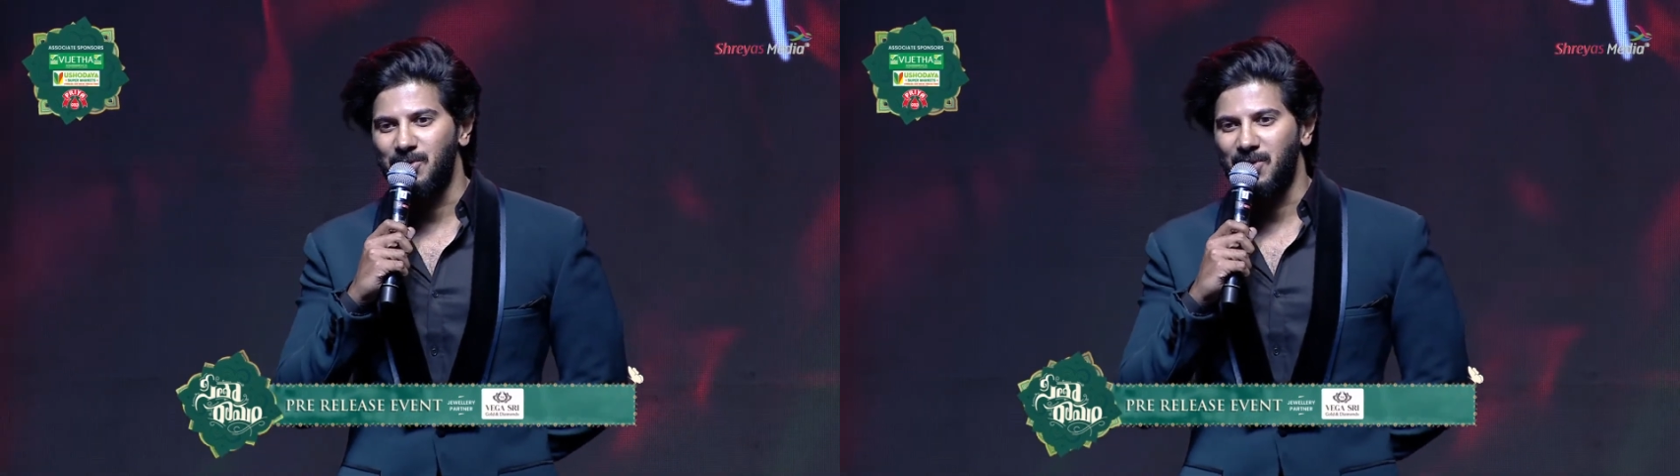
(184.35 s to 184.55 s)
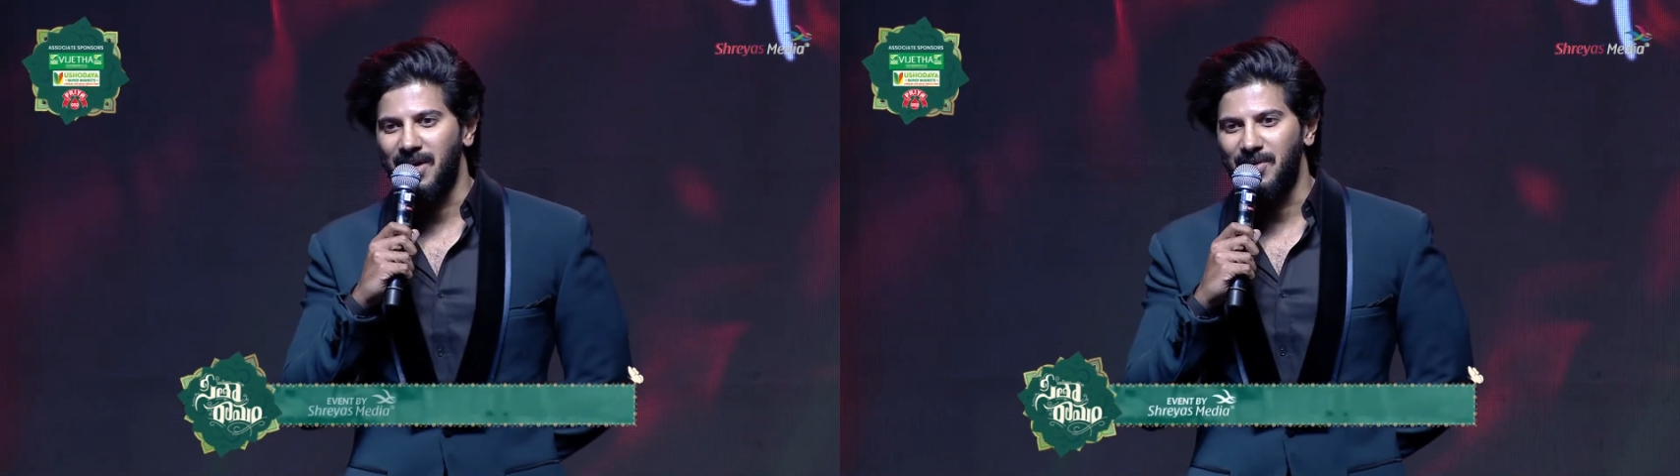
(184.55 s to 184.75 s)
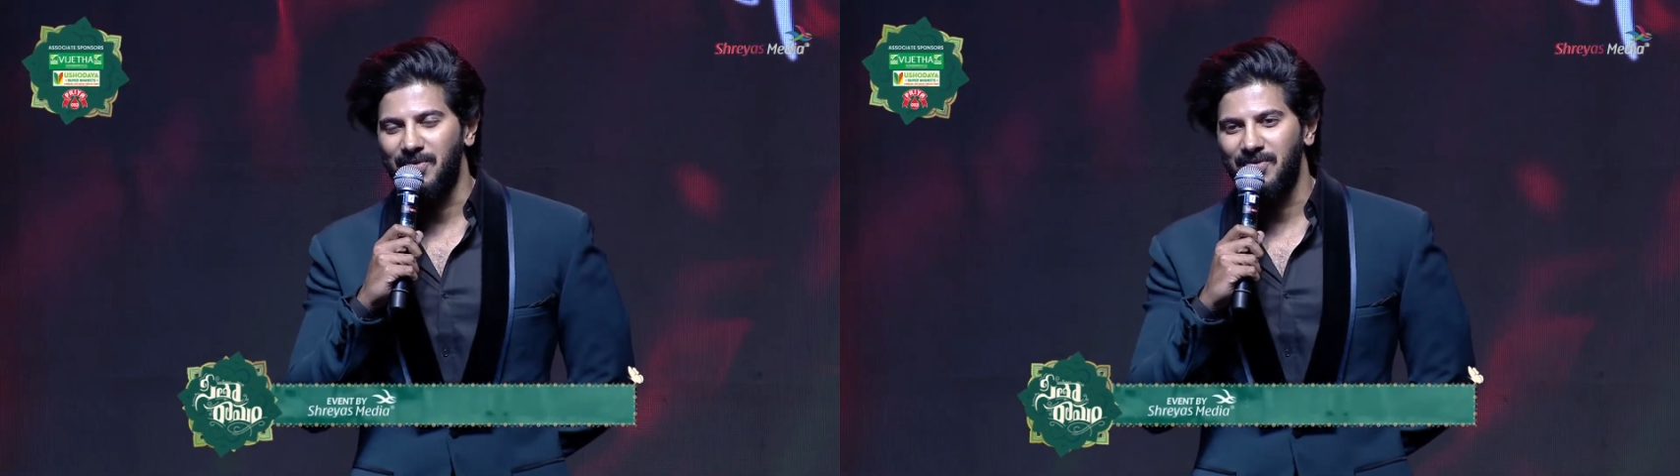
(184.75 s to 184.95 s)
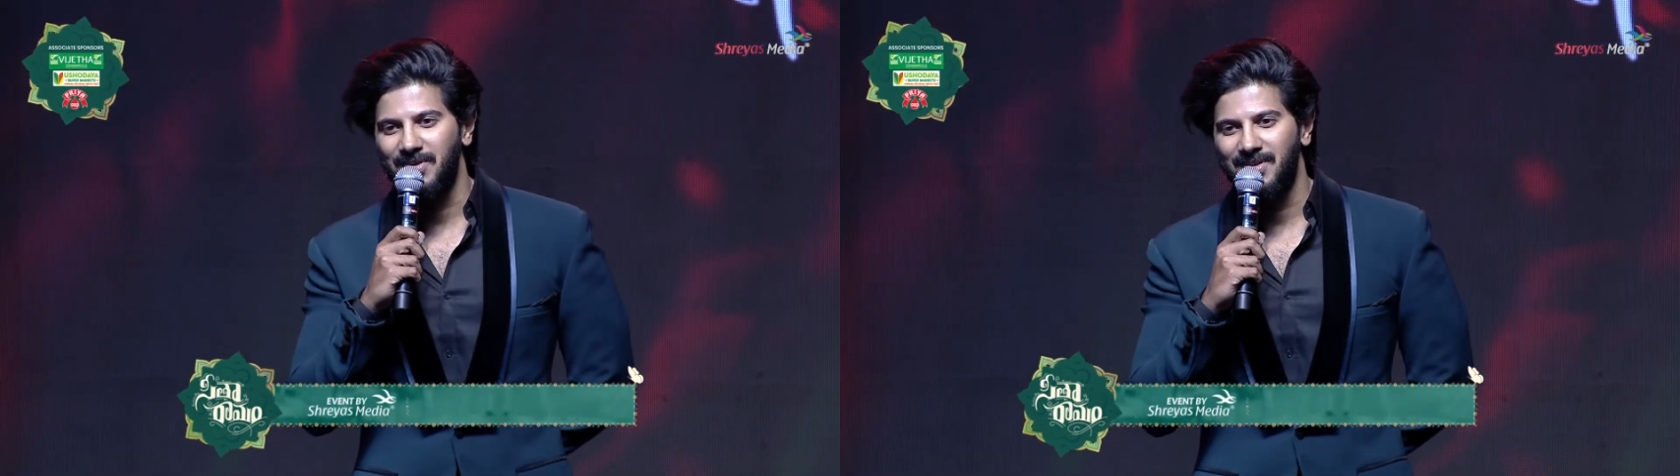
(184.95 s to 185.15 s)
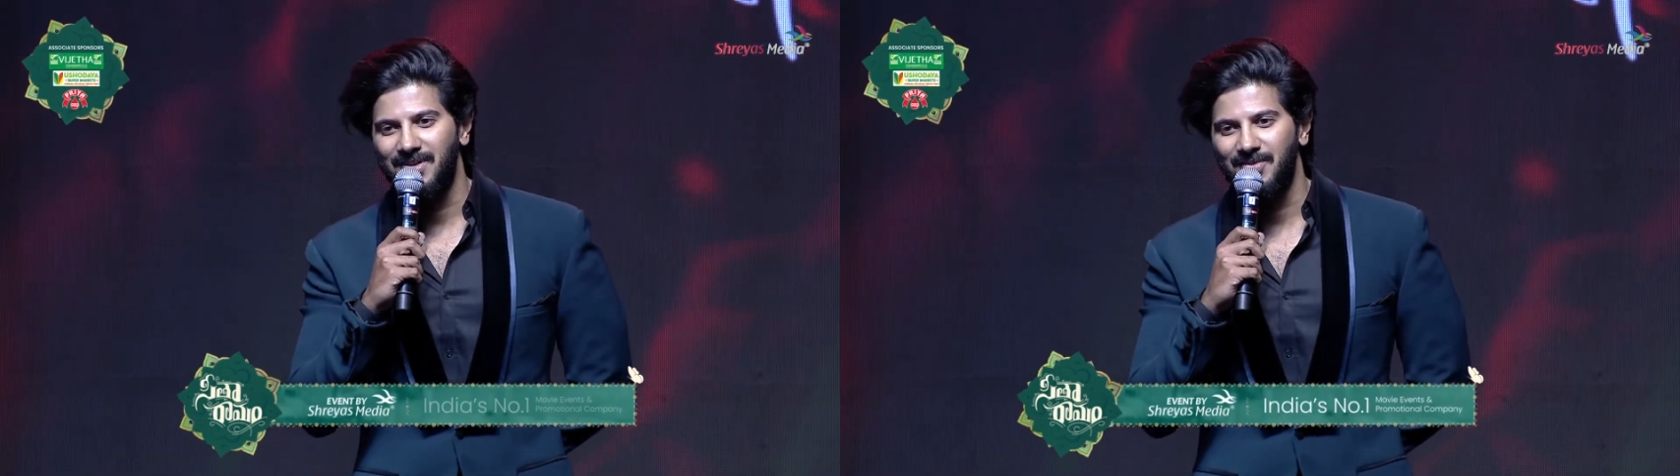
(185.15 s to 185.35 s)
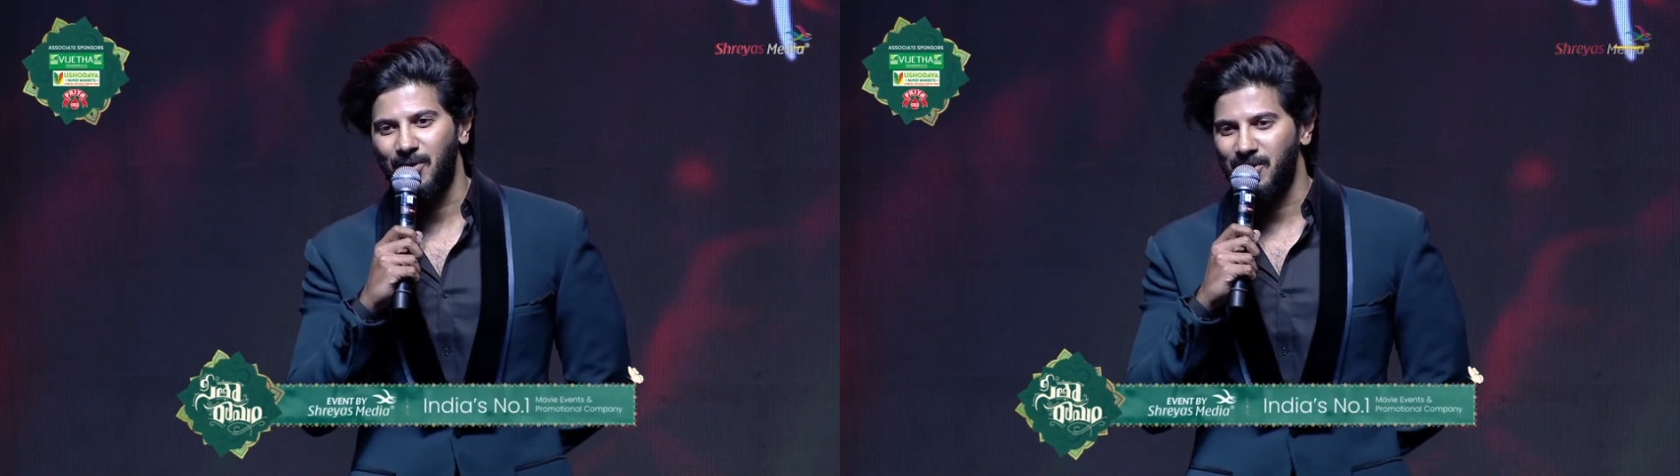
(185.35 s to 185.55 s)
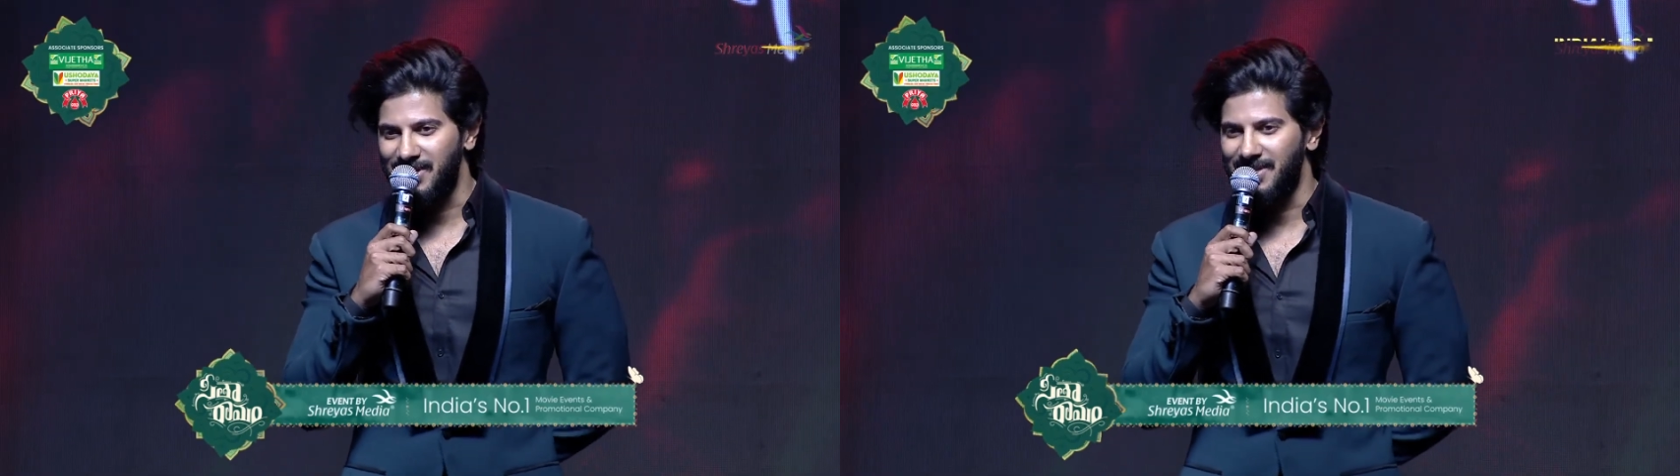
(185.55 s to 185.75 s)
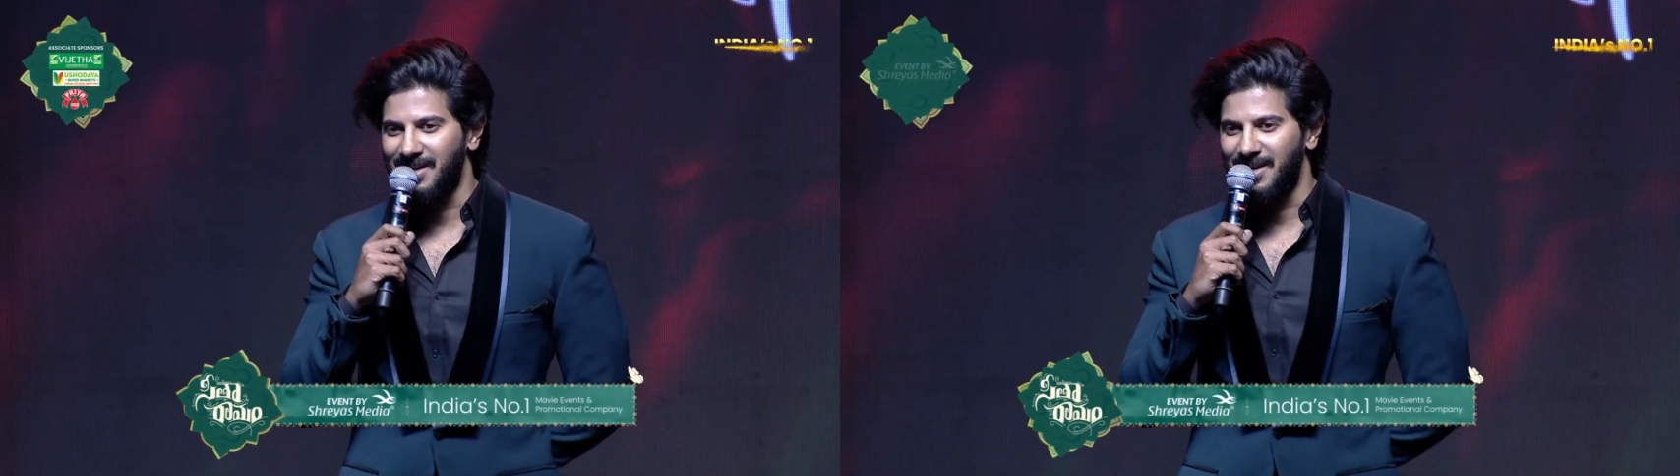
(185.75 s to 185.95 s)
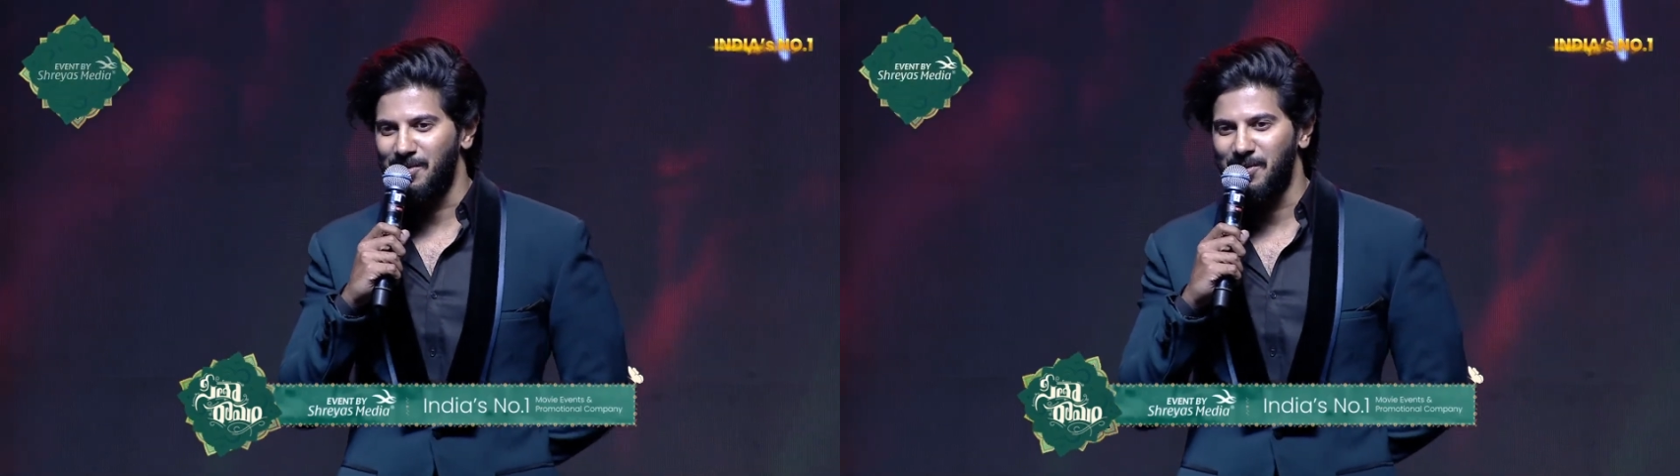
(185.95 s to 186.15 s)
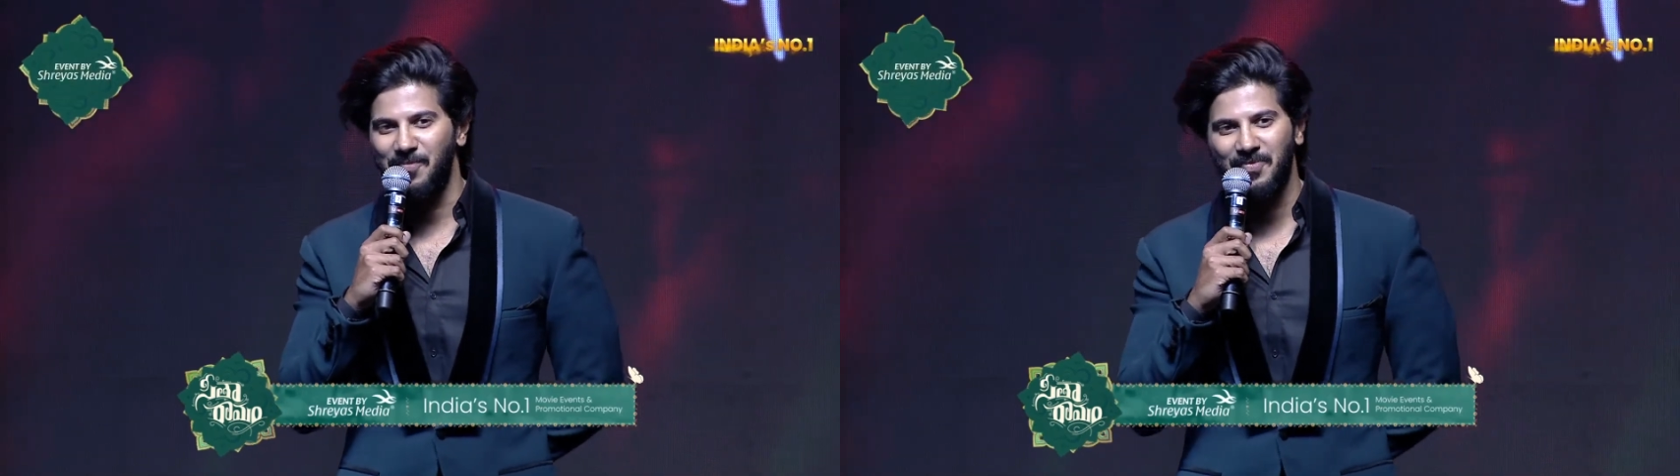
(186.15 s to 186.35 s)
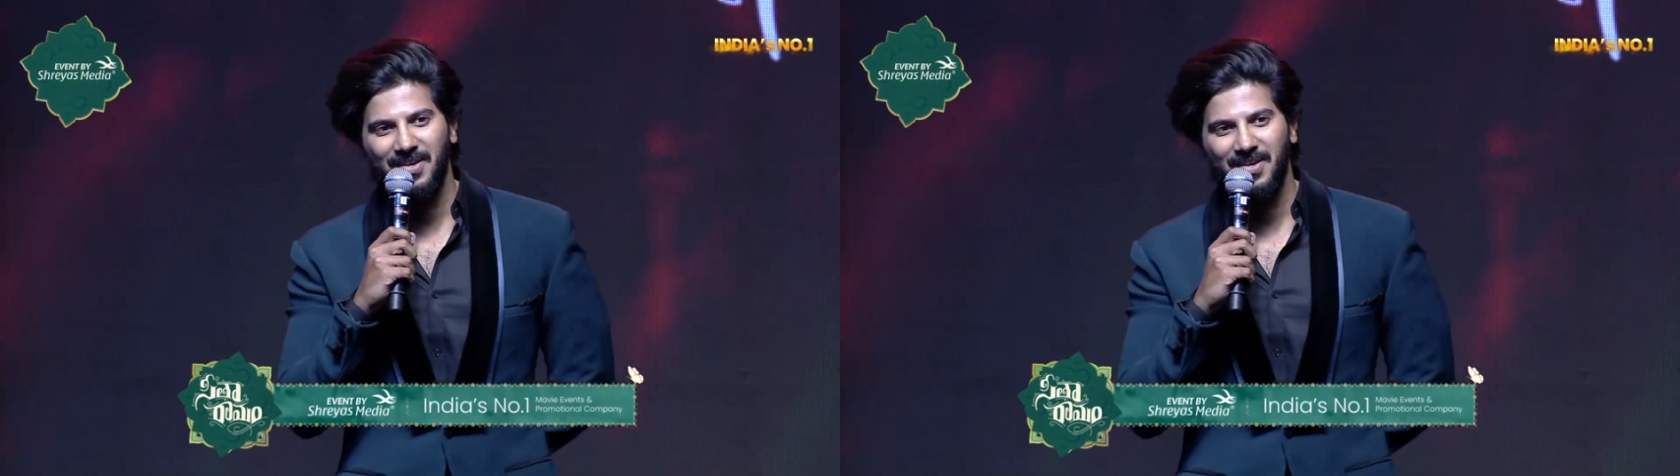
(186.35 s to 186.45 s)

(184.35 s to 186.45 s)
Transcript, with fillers: you have for Sita Ramam.